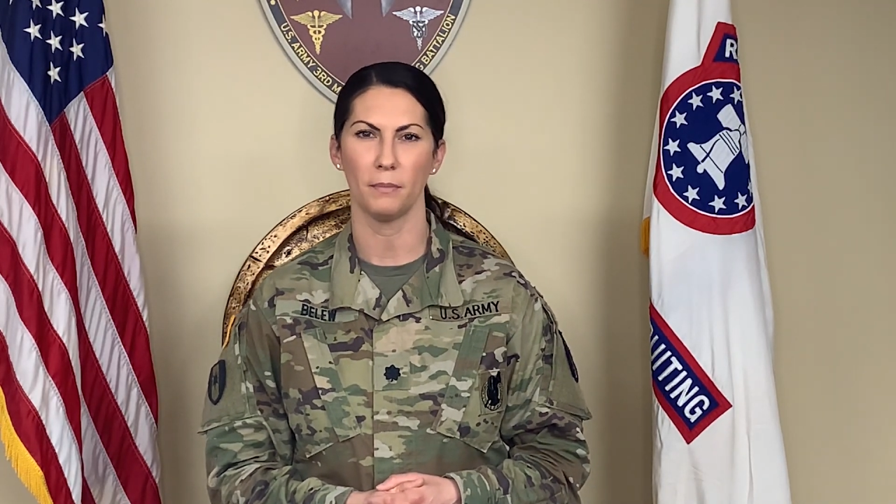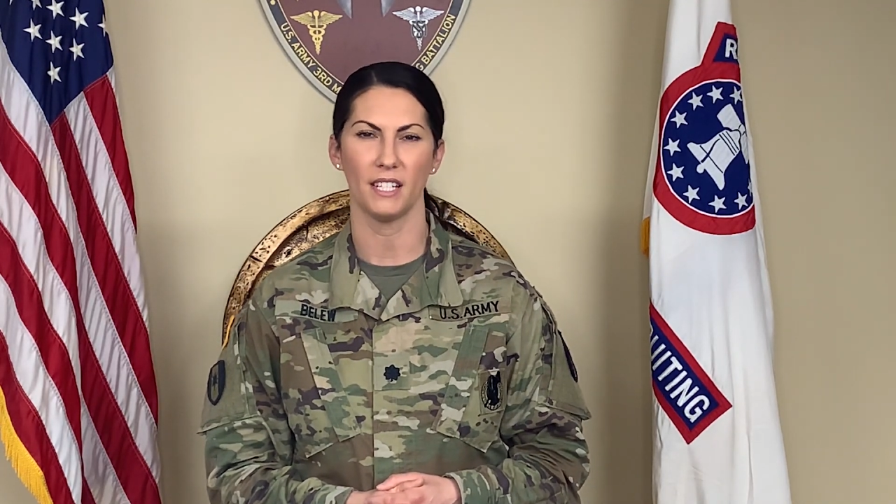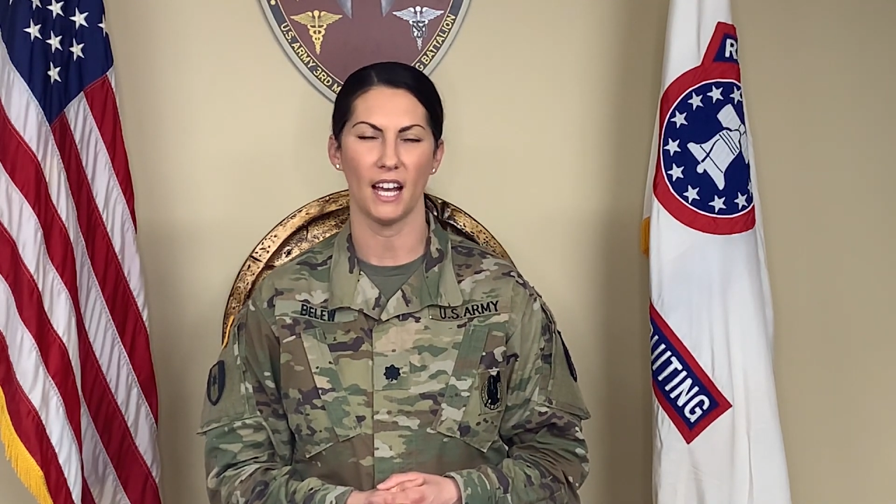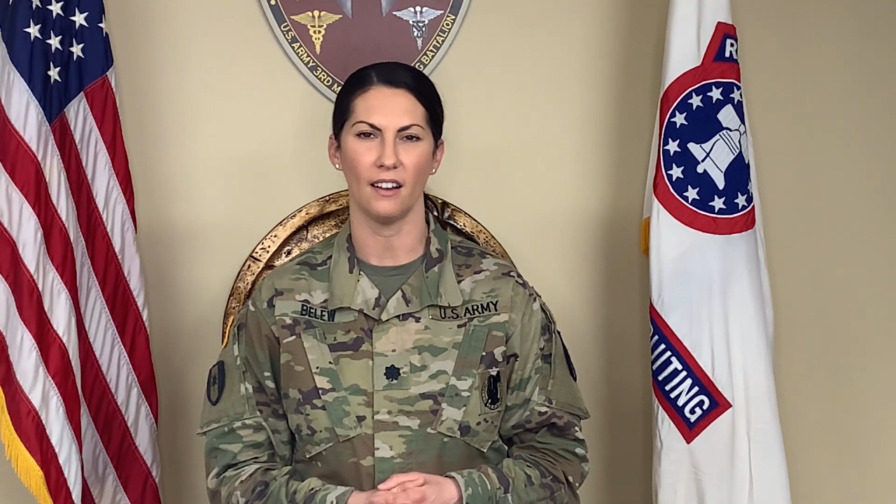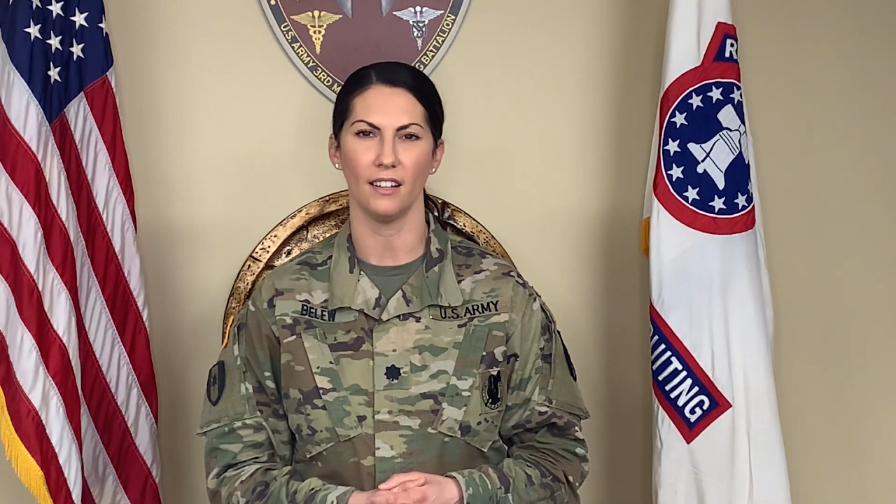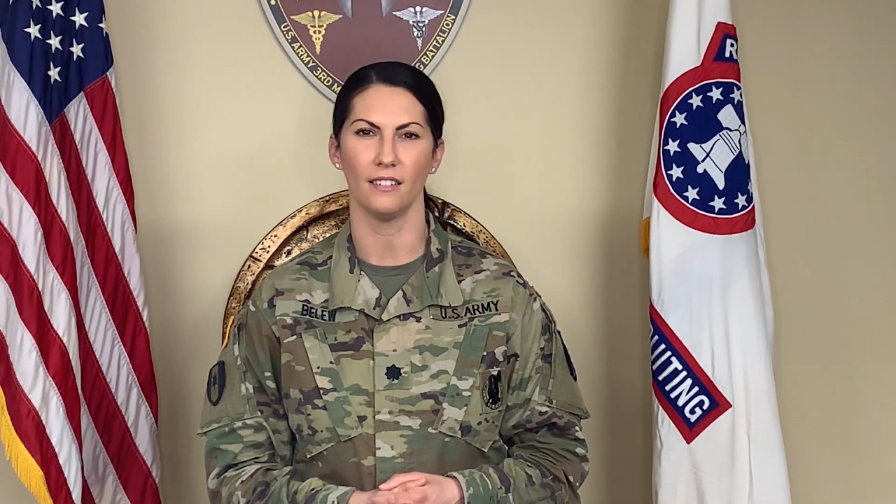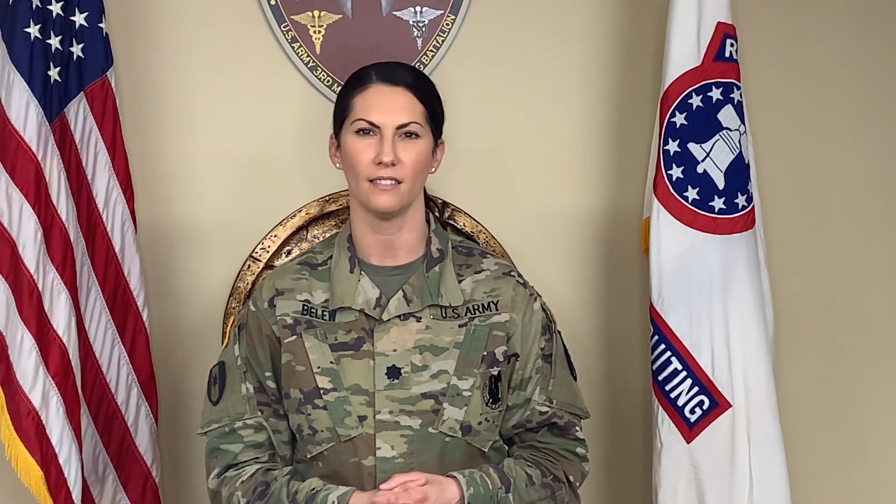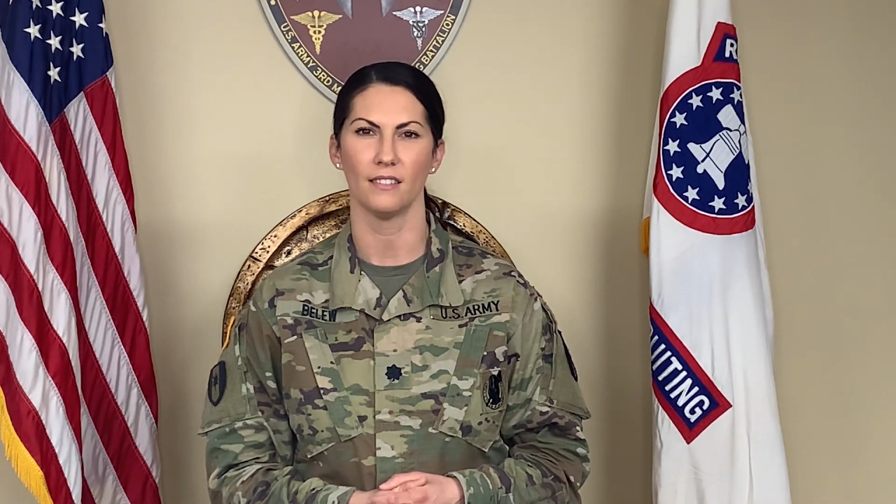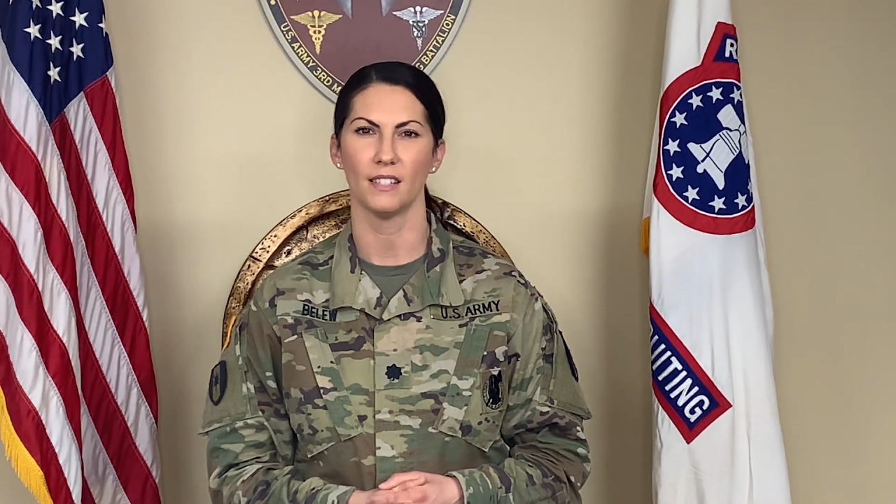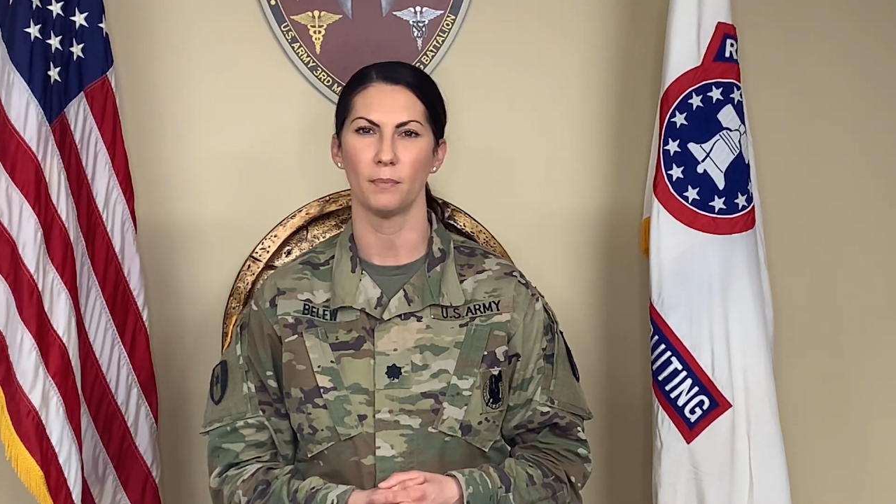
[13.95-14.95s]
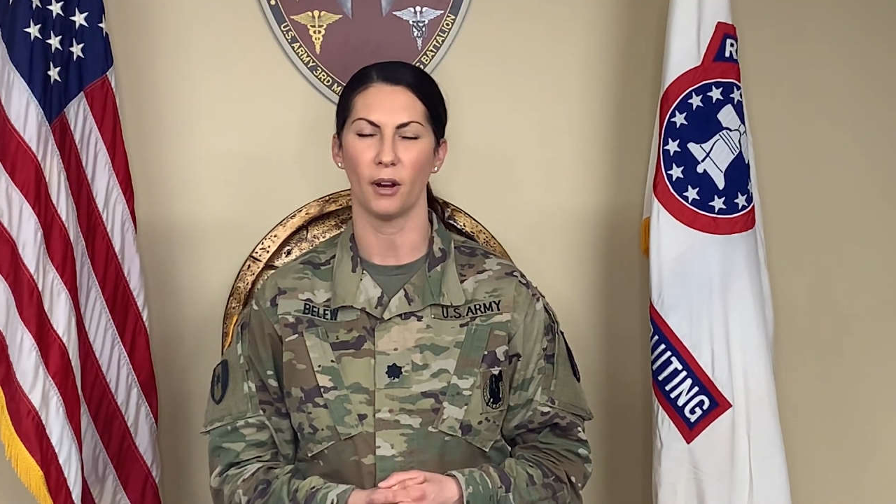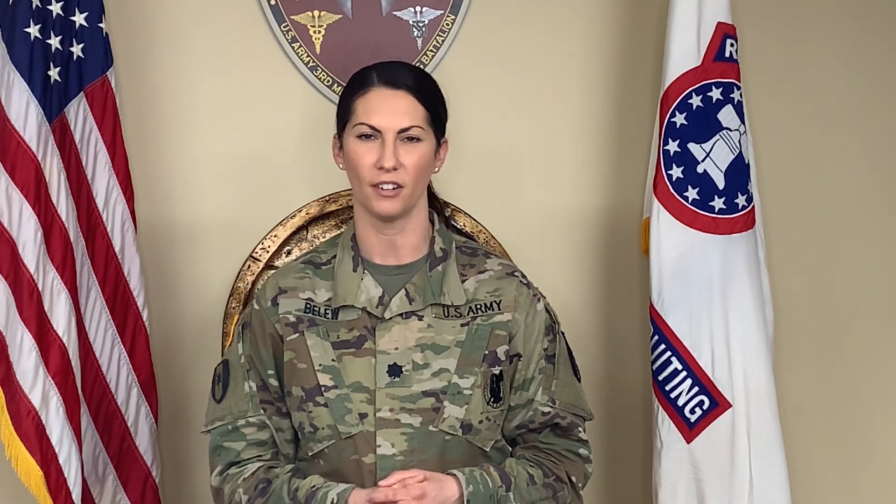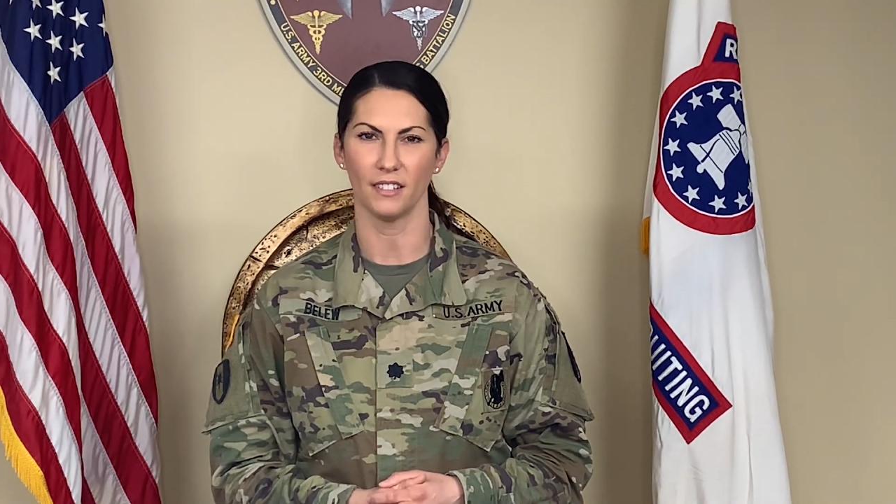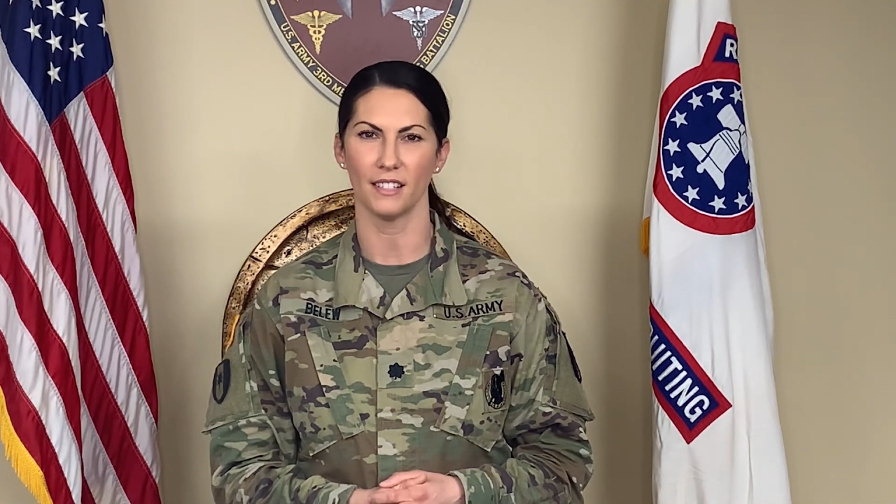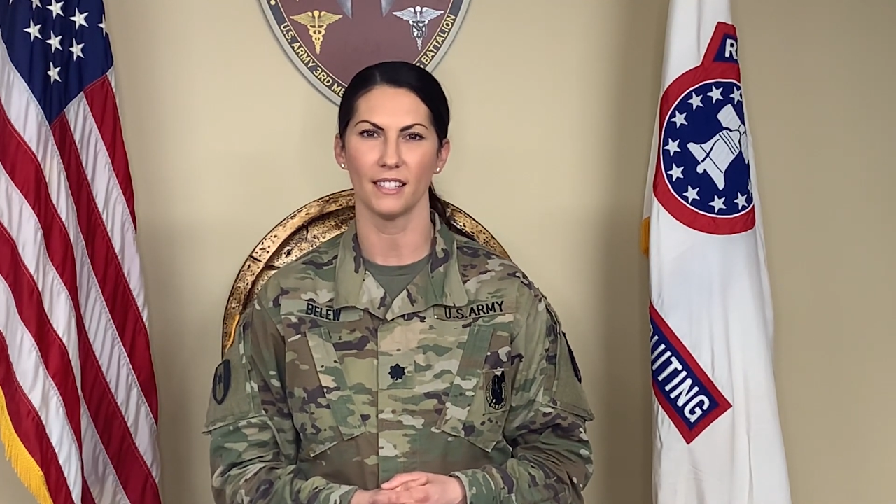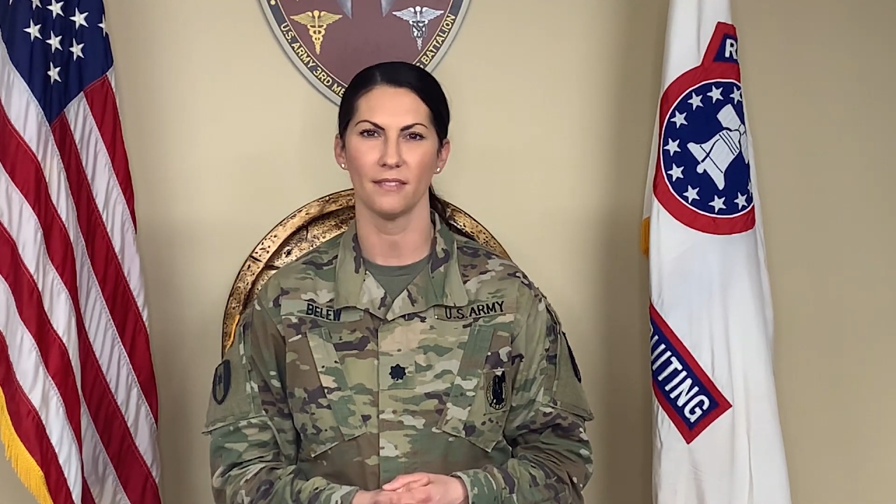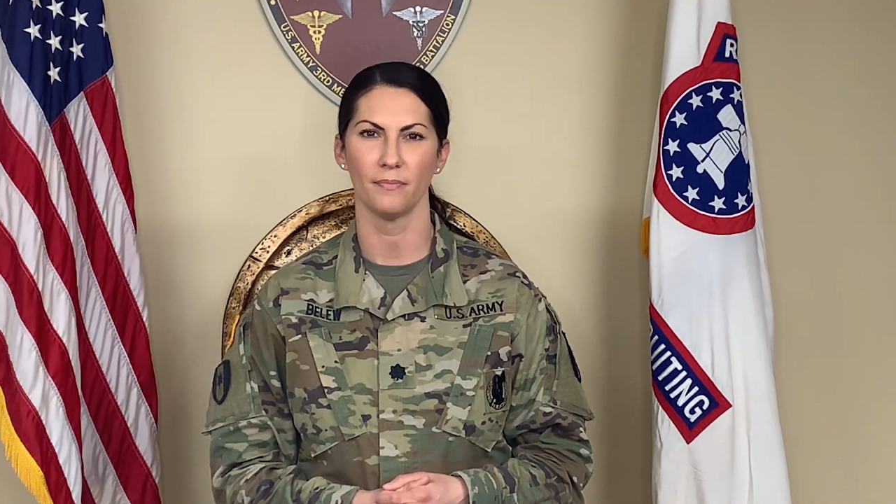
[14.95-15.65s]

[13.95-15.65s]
Battalion, Spartans.